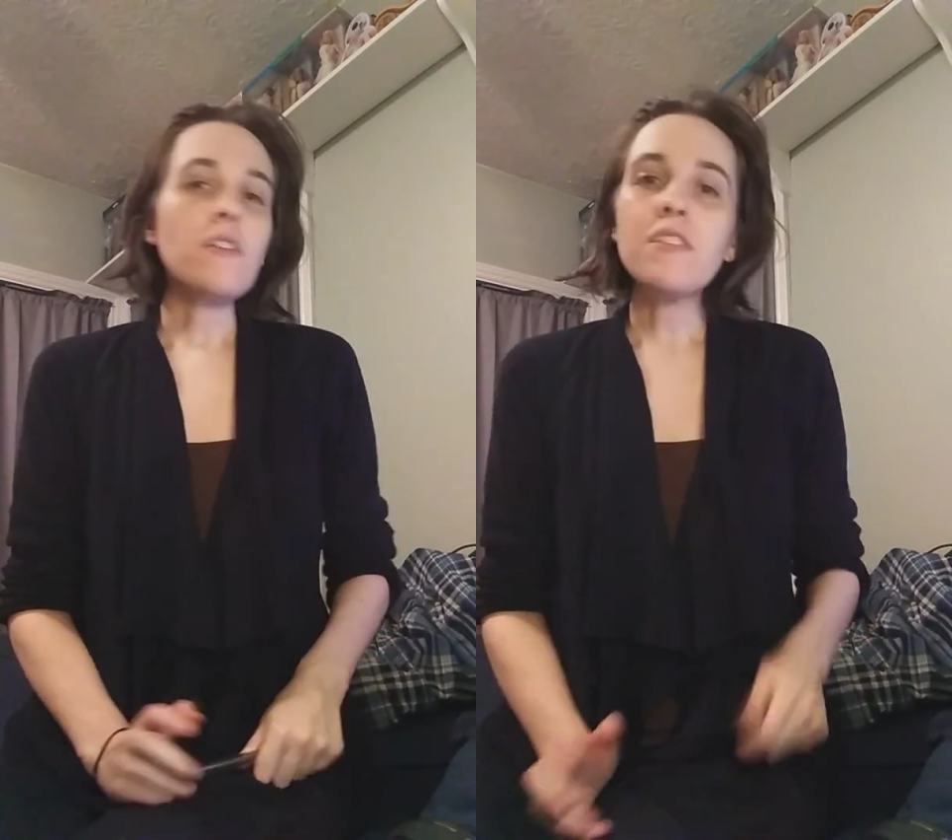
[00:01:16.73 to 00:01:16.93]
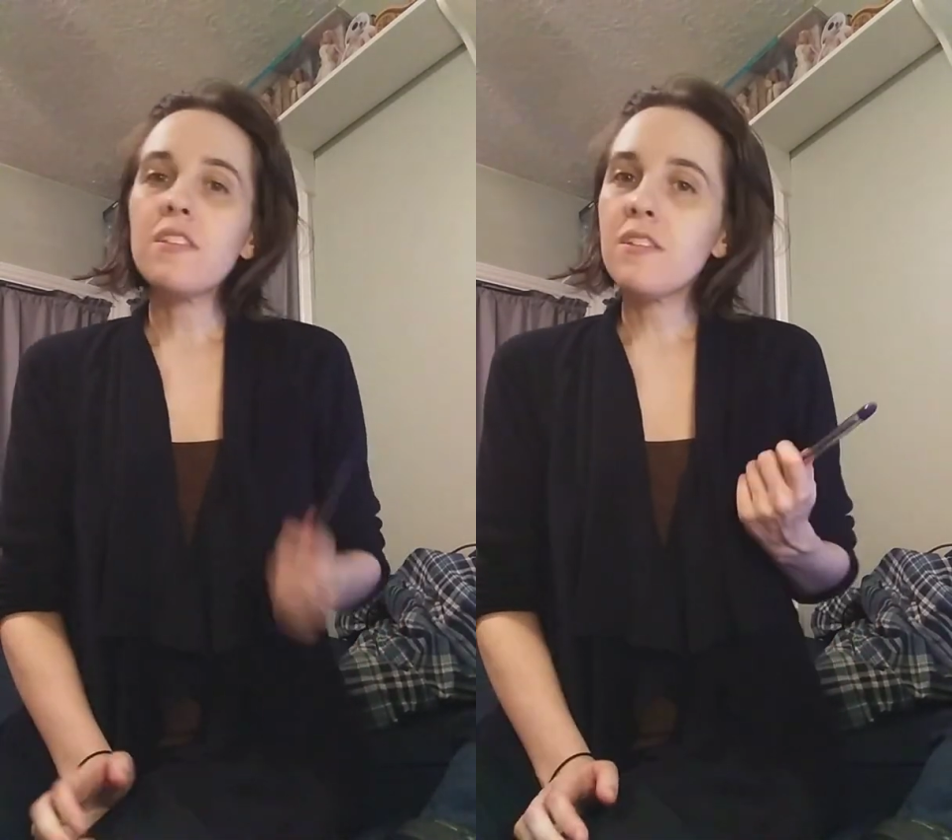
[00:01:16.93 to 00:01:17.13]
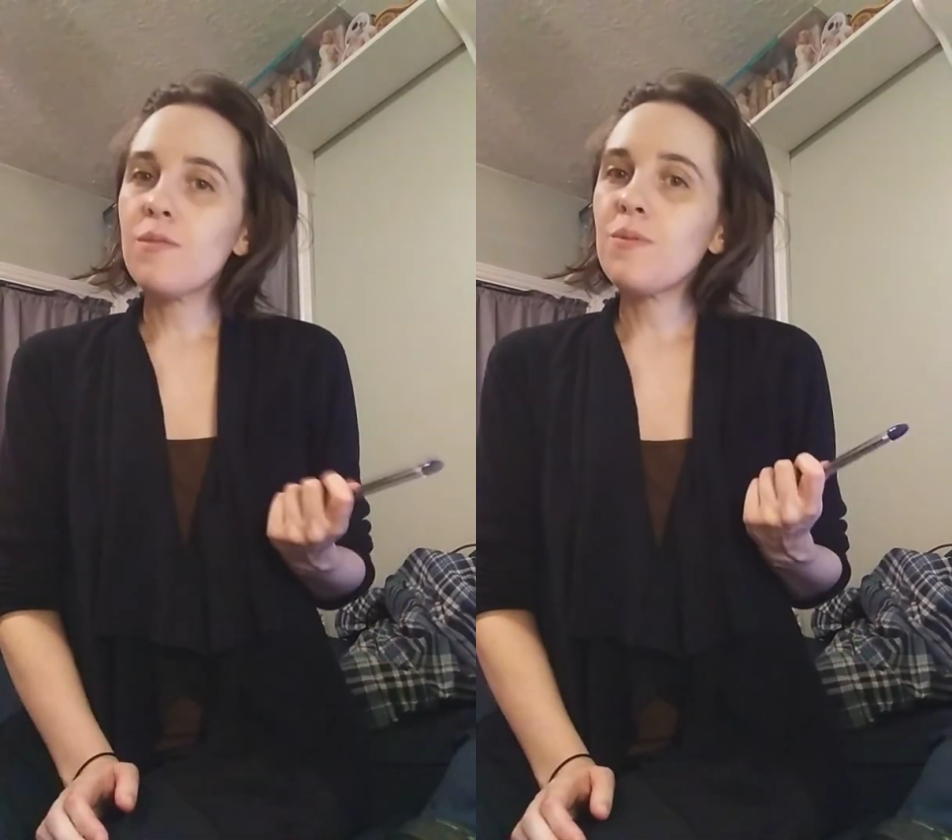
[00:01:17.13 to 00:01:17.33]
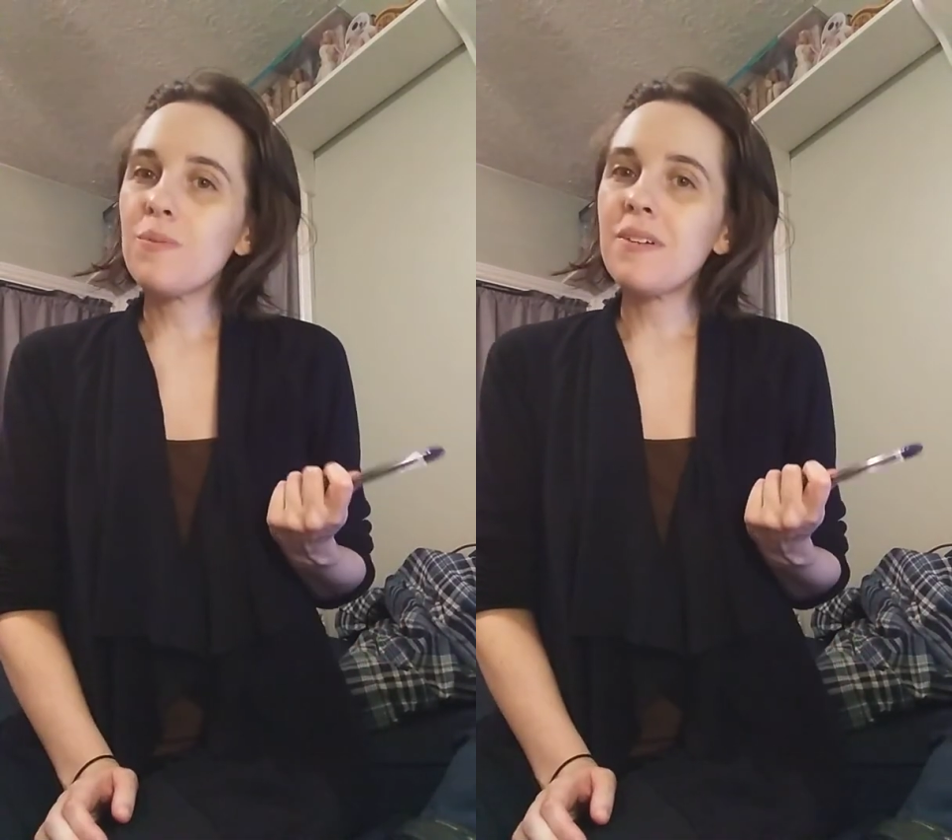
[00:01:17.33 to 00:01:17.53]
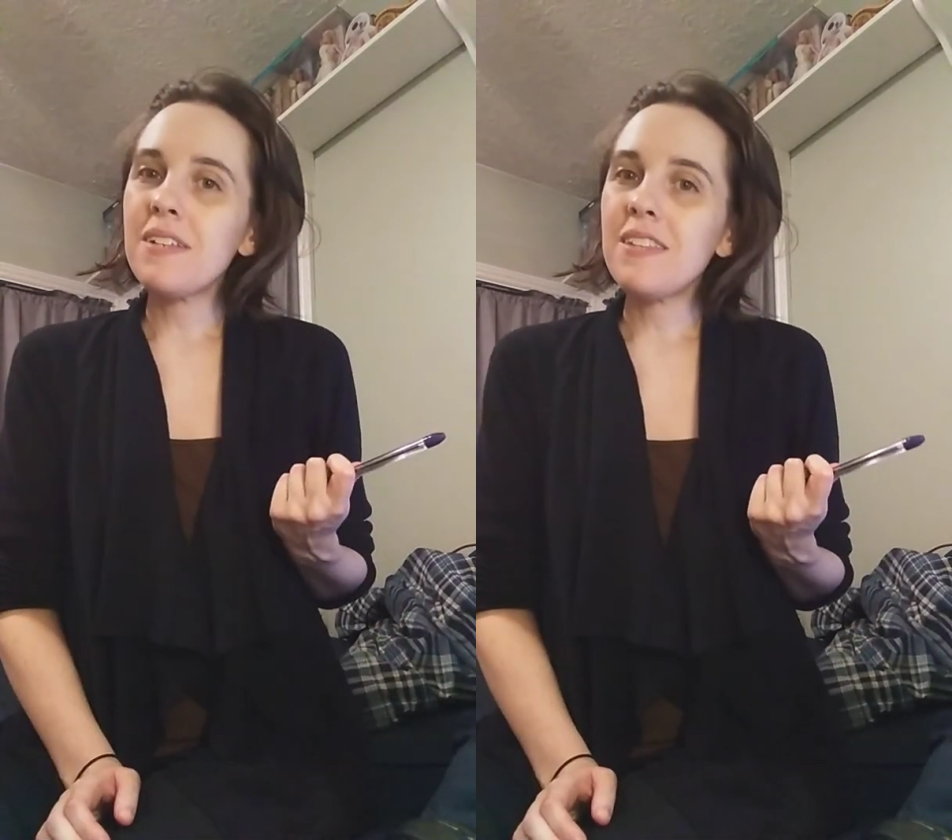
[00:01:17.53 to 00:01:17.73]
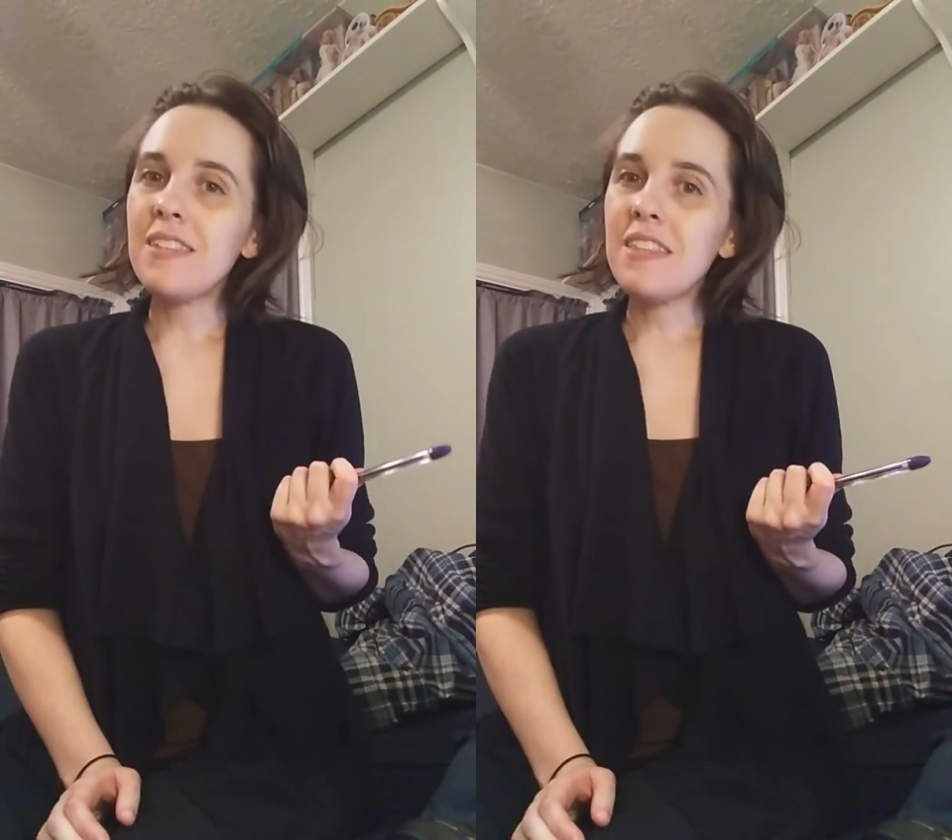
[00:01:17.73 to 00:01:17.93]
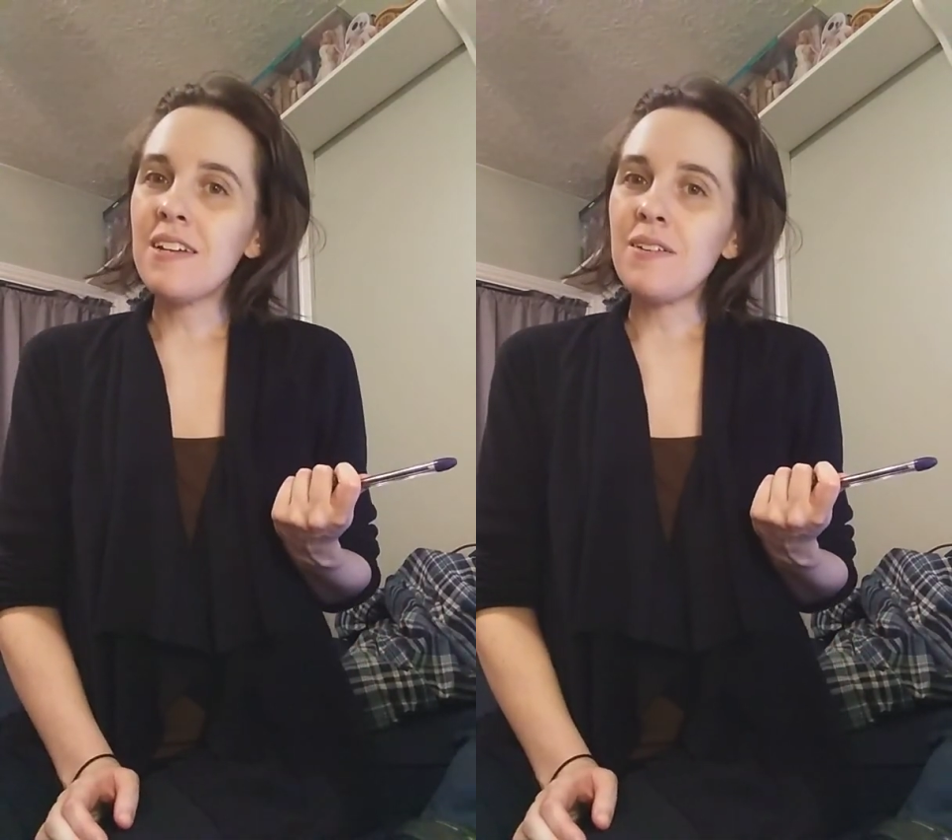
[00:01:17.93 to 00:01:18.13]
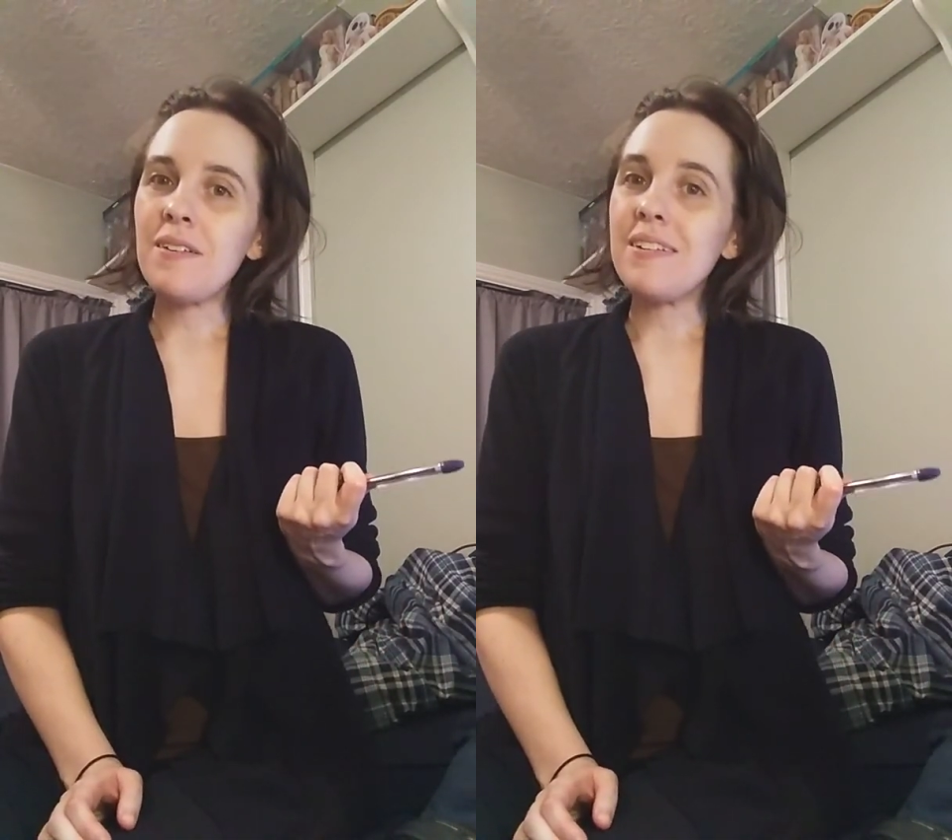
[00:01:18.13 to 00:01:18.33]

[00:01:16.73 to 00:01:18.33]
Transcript: thought that this was one in the theater.